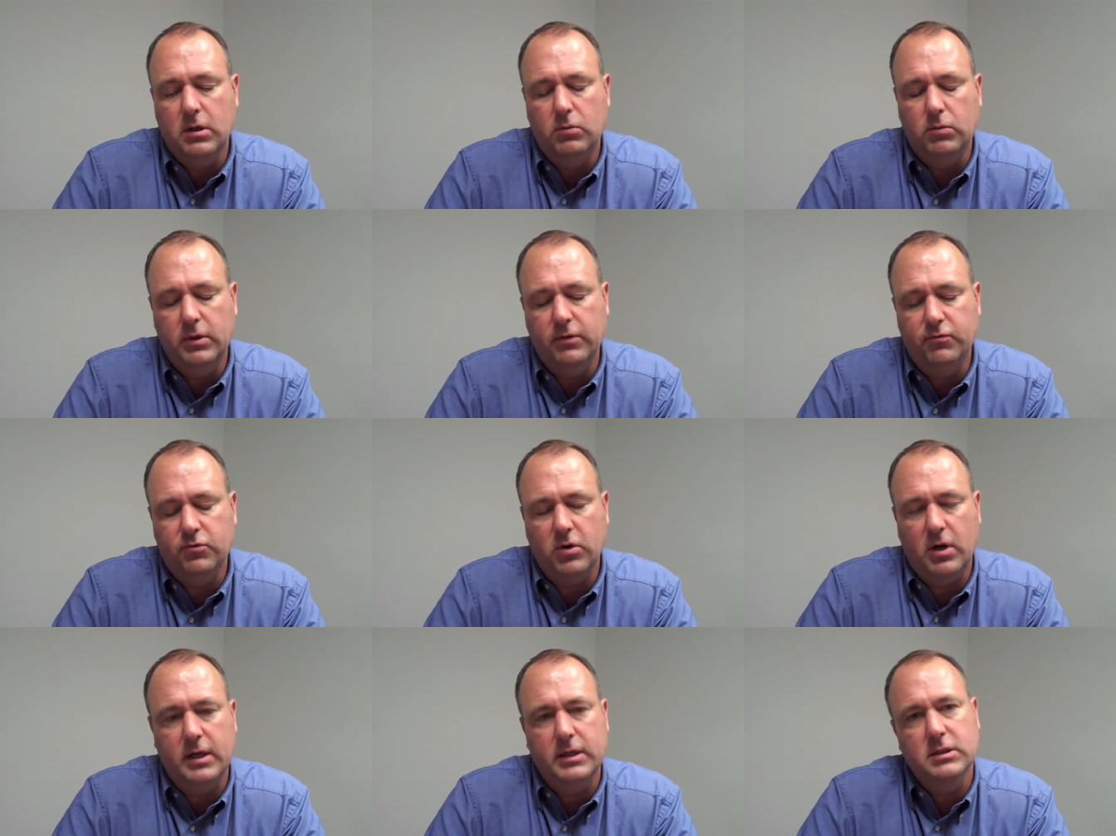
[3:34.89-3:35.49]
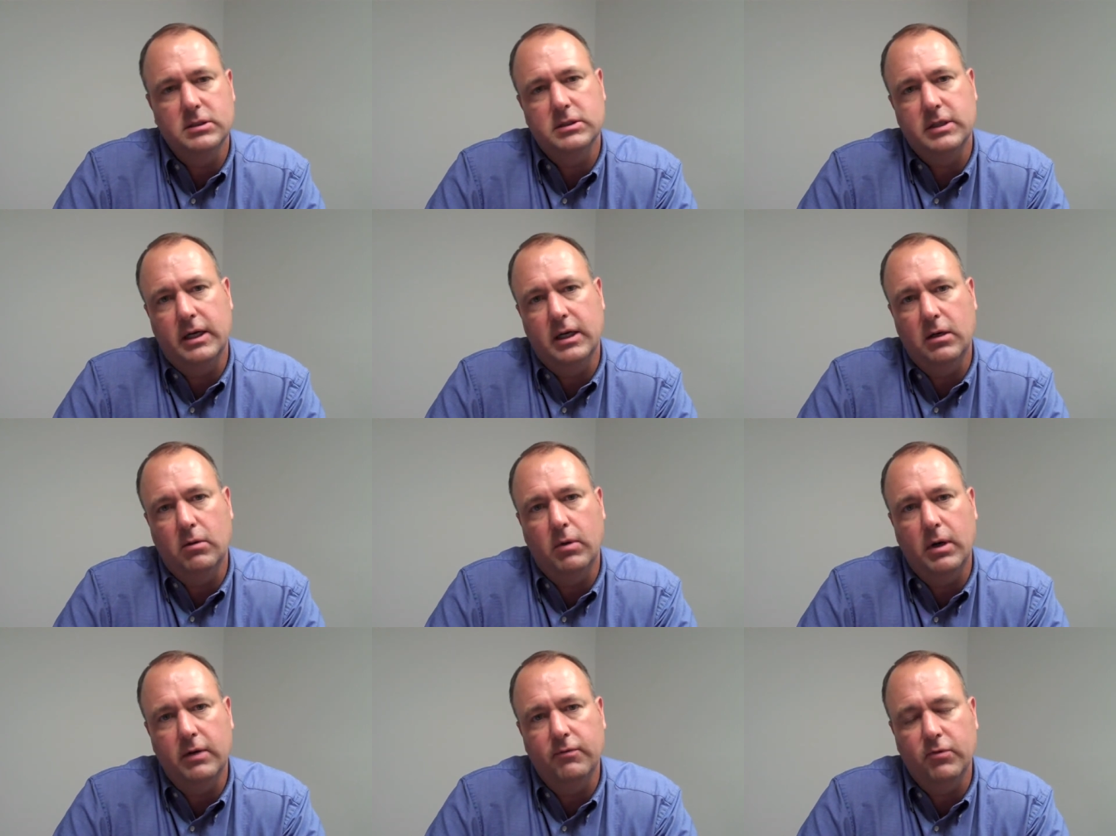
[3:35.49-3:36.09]
we've tried to stay
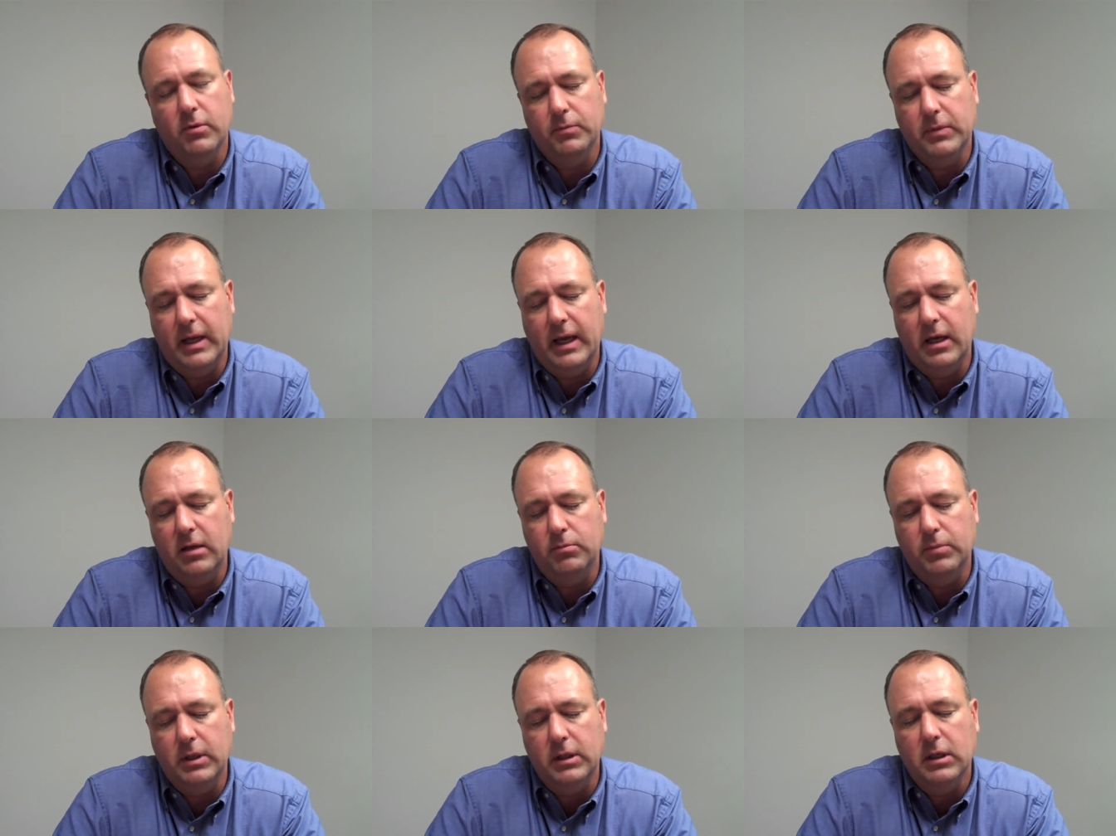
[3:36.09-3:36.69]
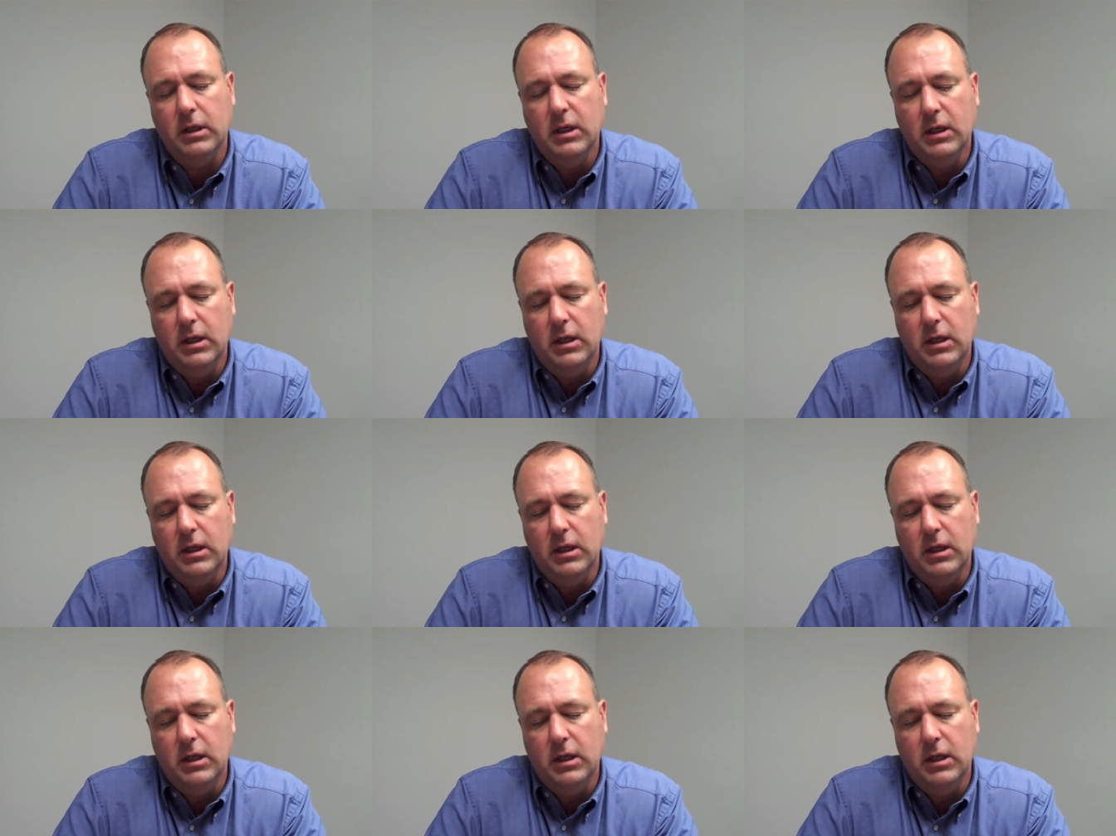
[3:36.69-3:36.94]
away from that but